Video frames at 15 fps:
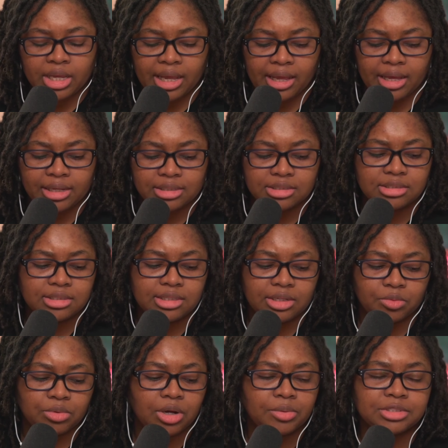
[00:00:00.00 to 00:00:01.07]
And
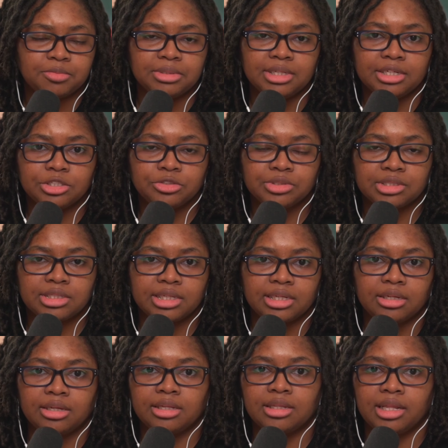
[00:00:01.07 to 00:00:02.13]
it would always be
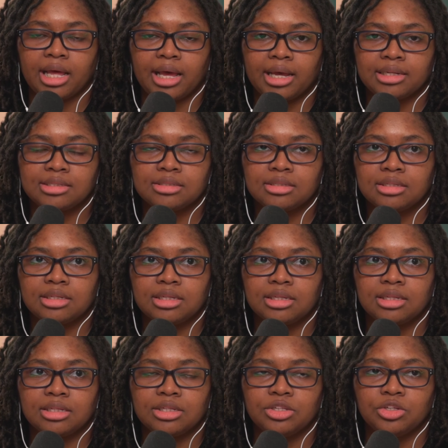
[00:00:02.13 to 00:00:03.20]
interesting that,
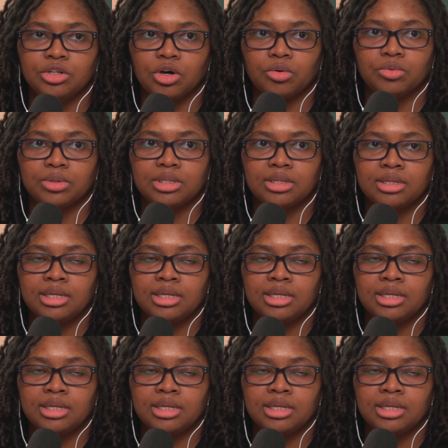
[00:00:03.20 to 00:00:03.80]
you know,